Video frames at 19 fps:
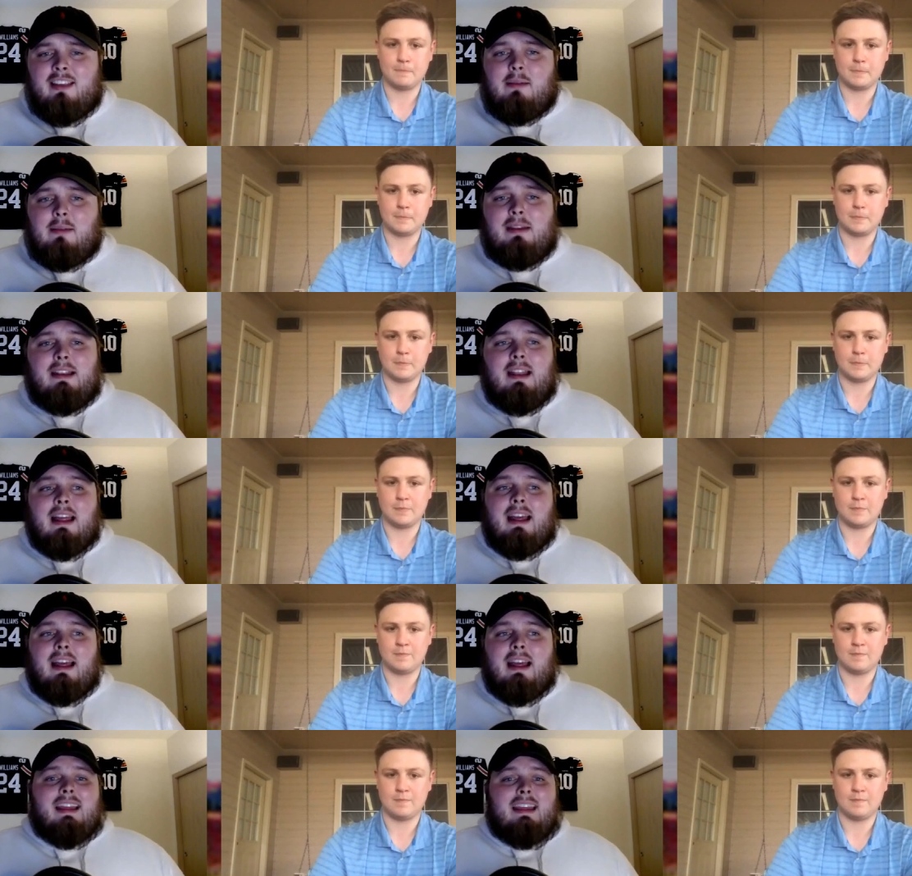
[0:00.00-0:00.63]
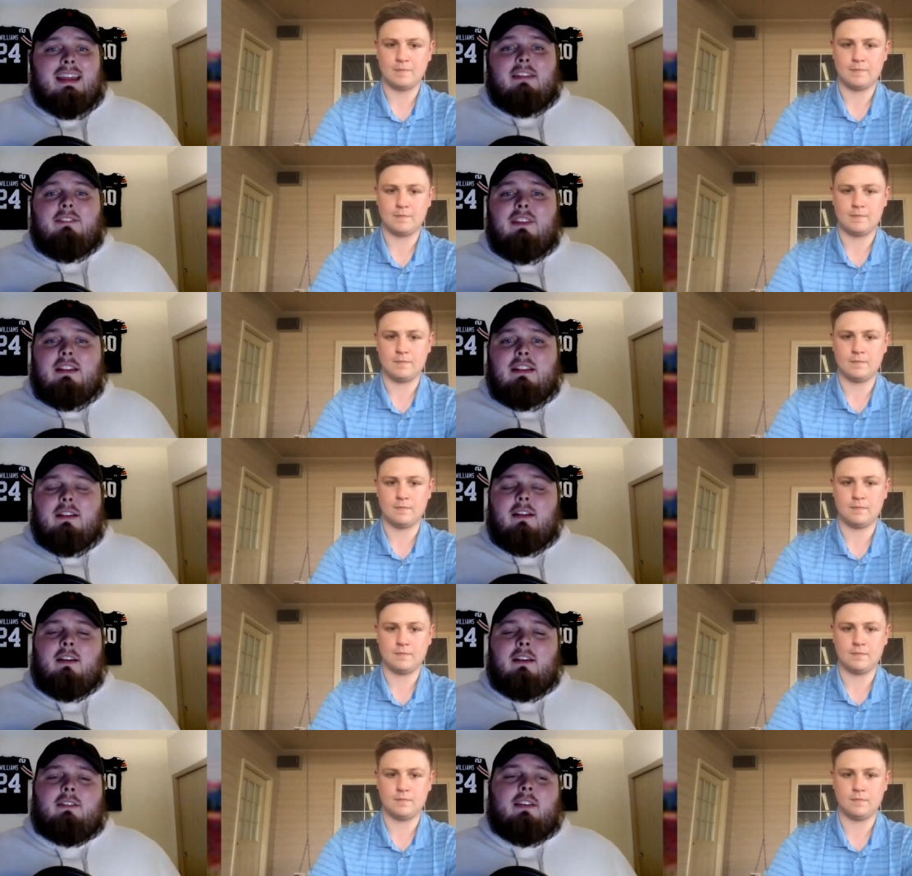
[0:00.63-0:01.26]
Speaker 1: I mean,
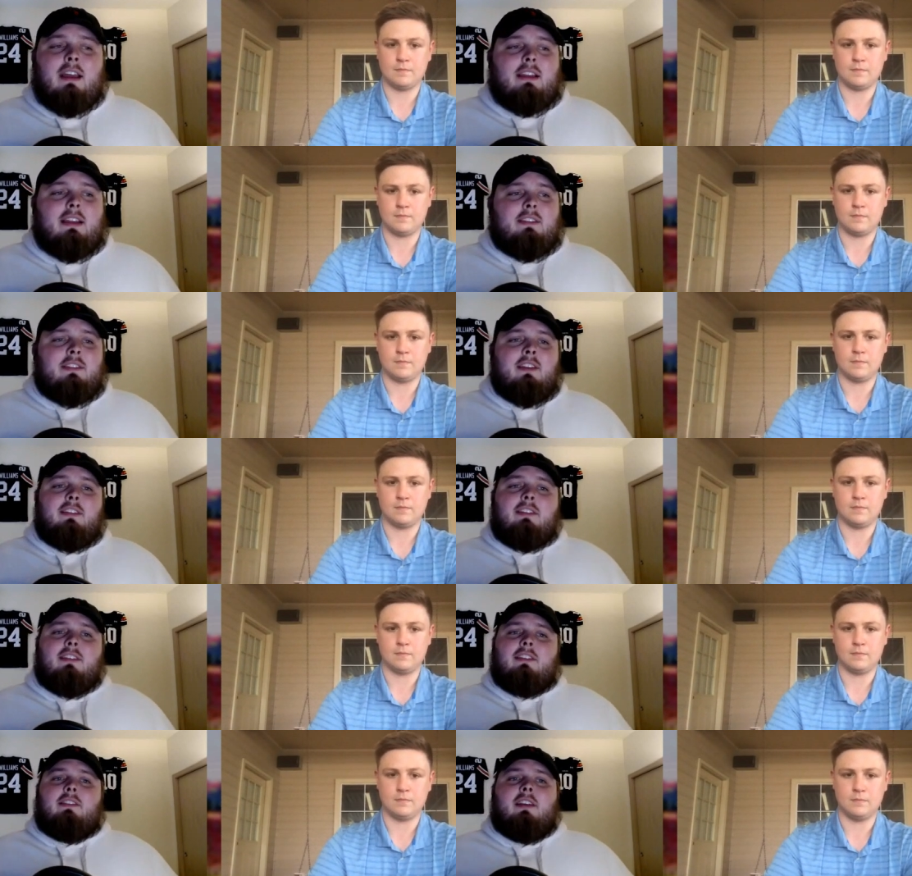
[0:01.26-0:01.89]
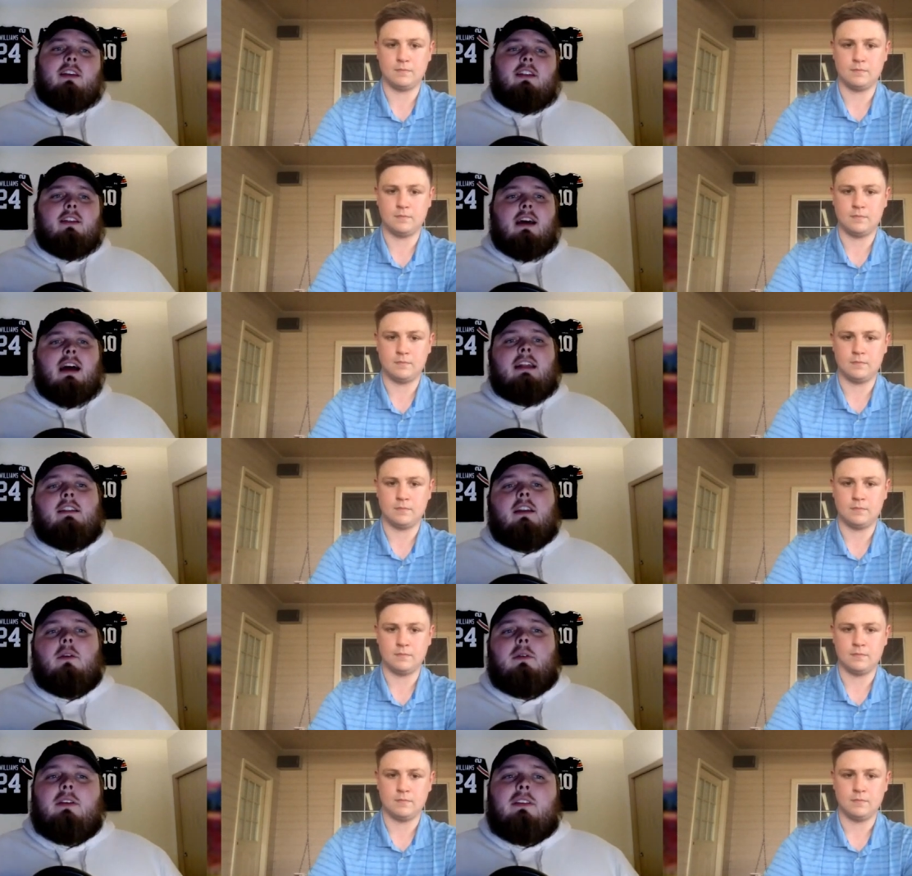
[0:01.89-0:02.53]
even okay, this is gonna.
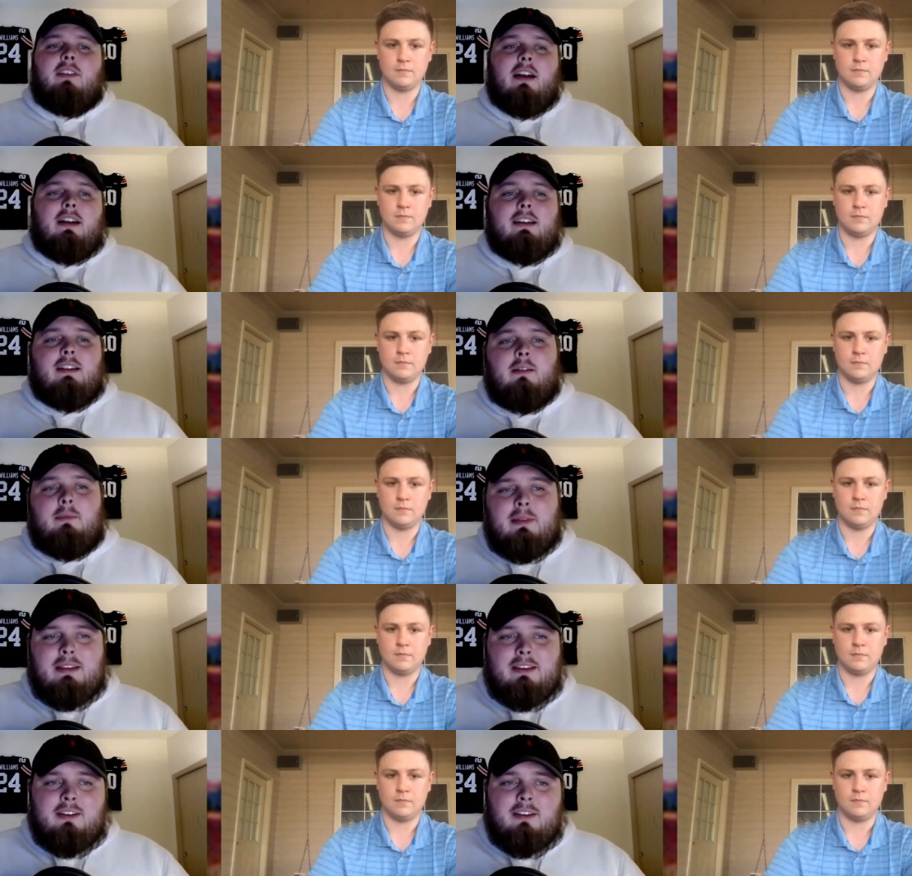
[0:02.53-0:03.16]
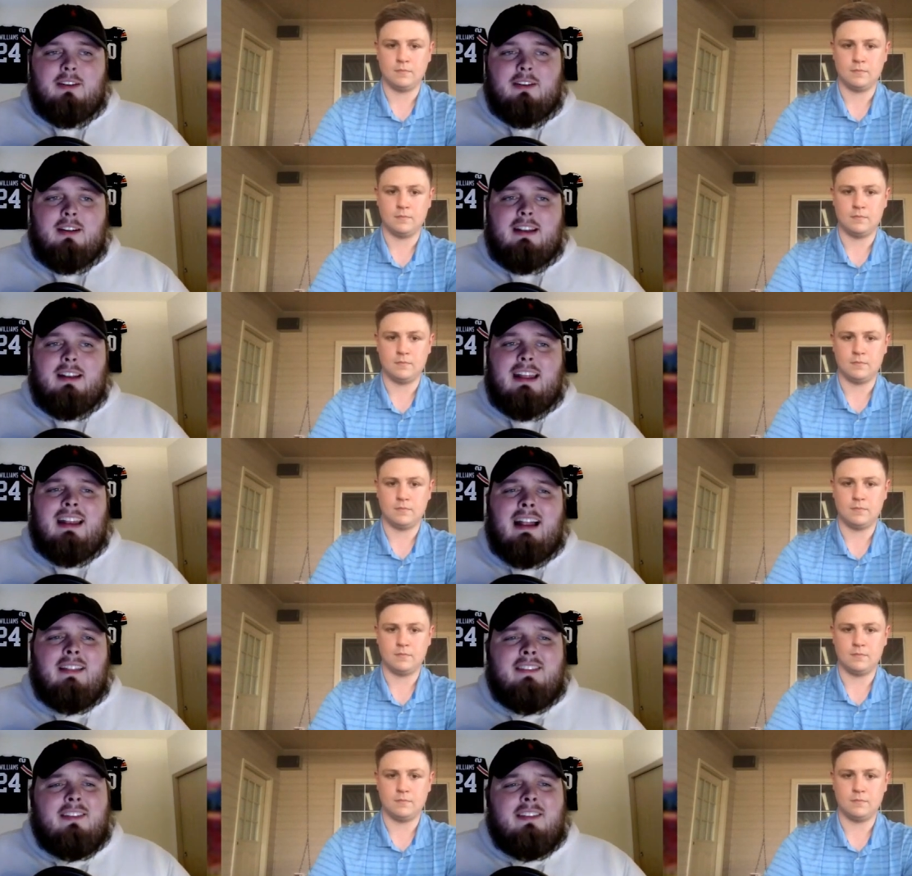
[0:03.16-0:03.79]
I know he's not gonna be good,
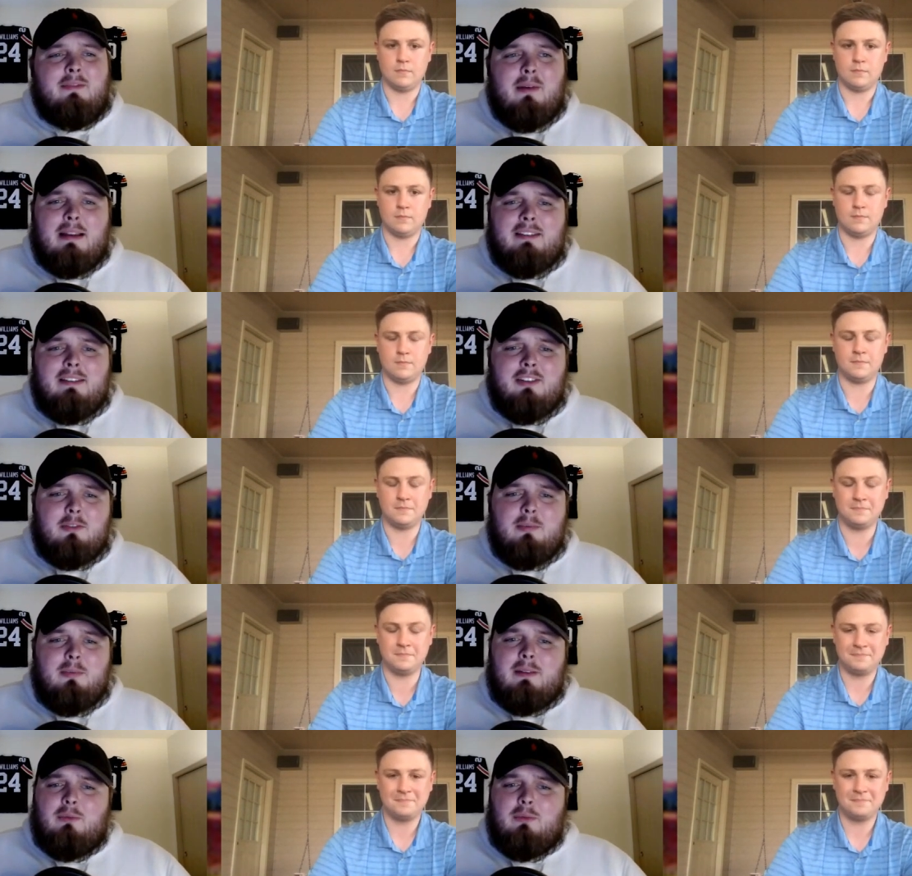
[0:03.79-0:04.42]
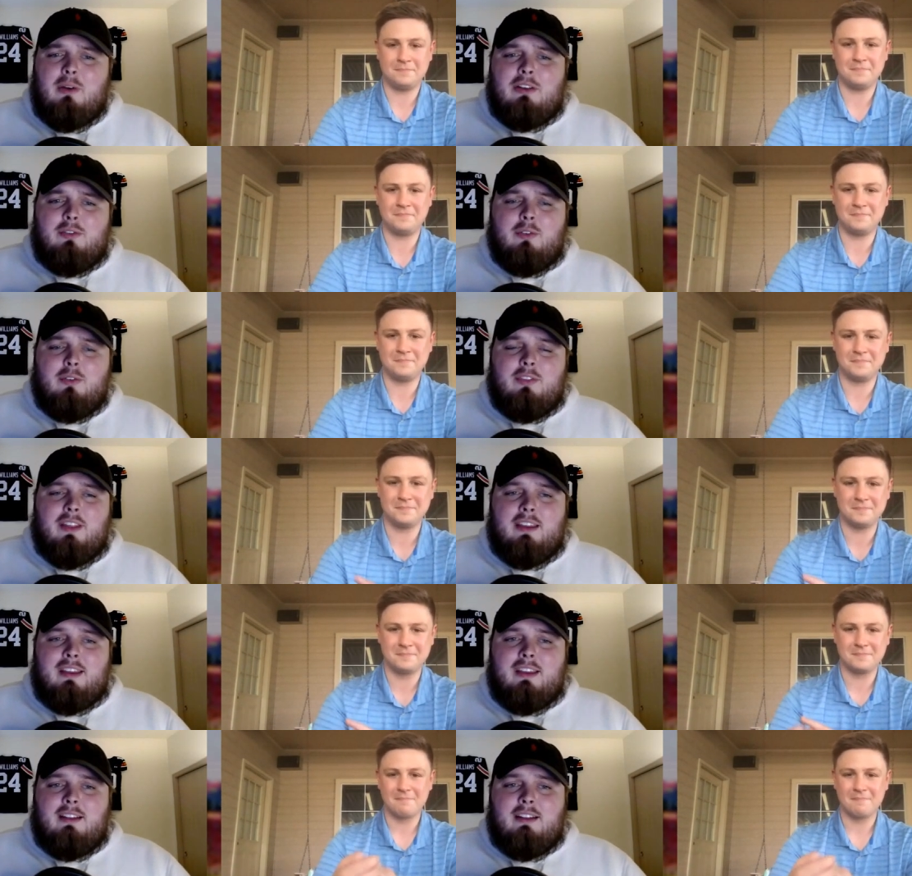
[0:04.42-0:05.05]
and this might just be
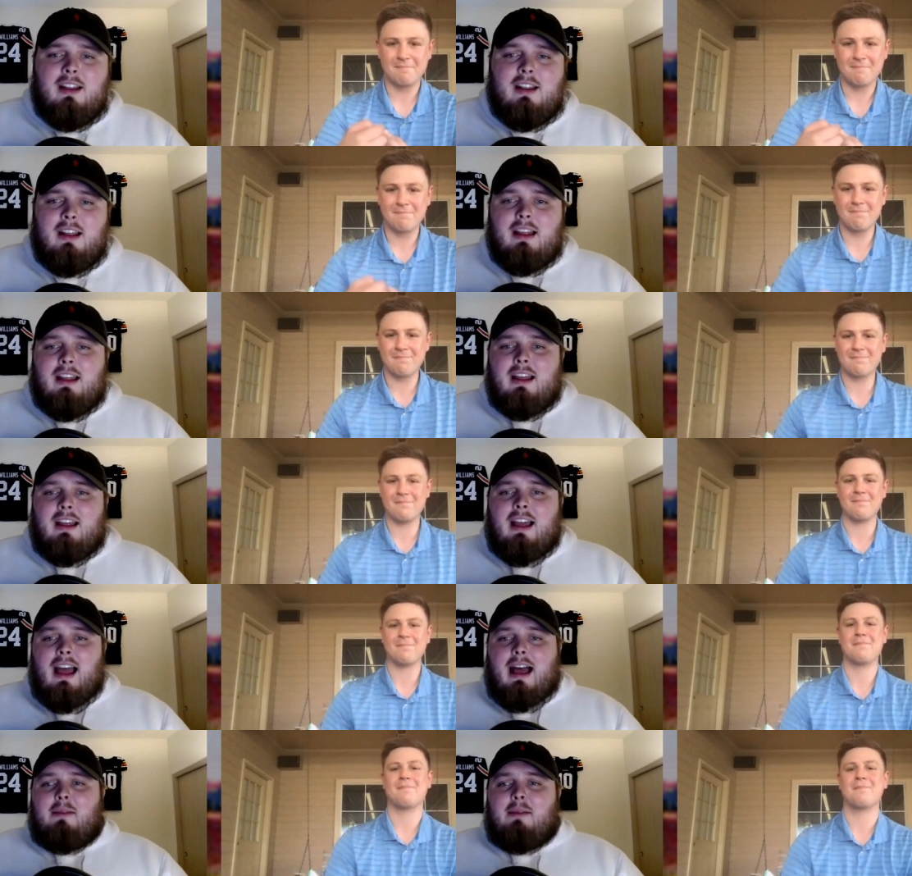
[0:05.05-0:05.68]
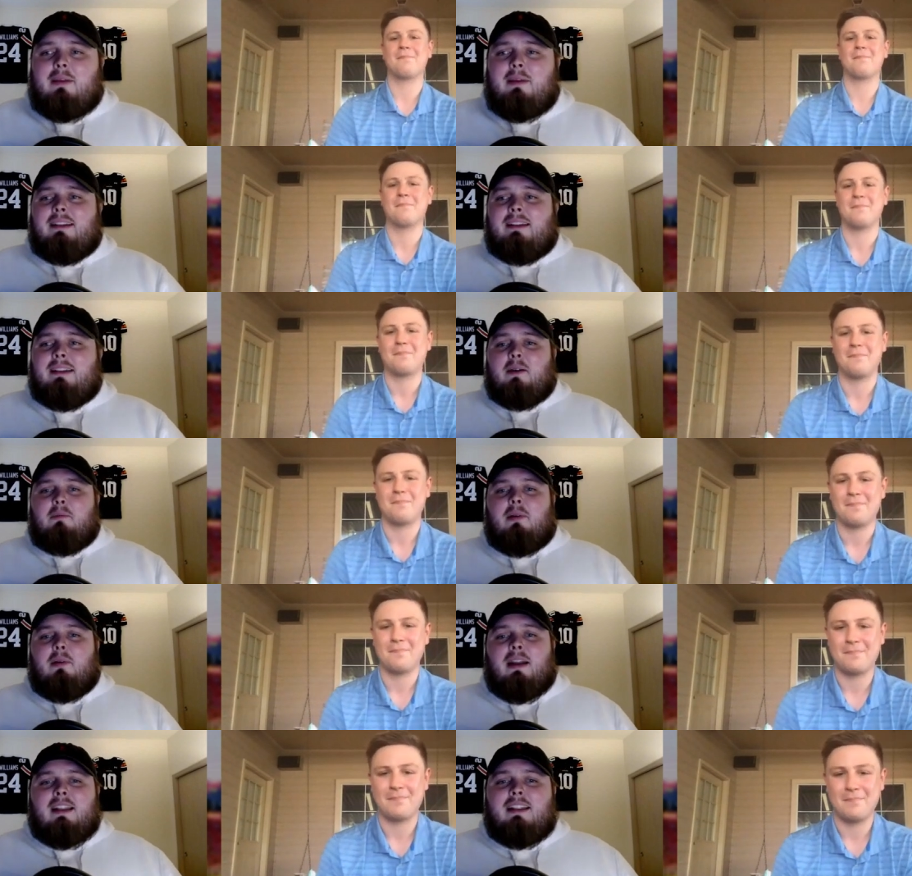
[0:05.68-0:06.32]
wishful thinking. I
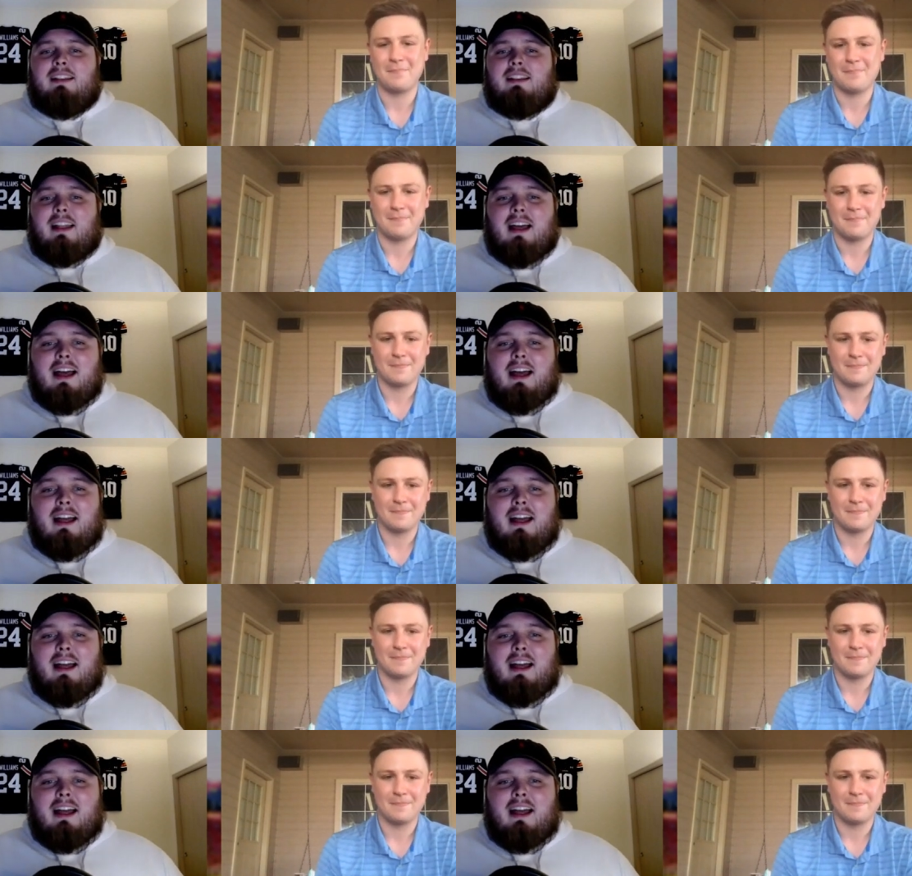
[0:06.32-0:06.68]
mean, Brandon,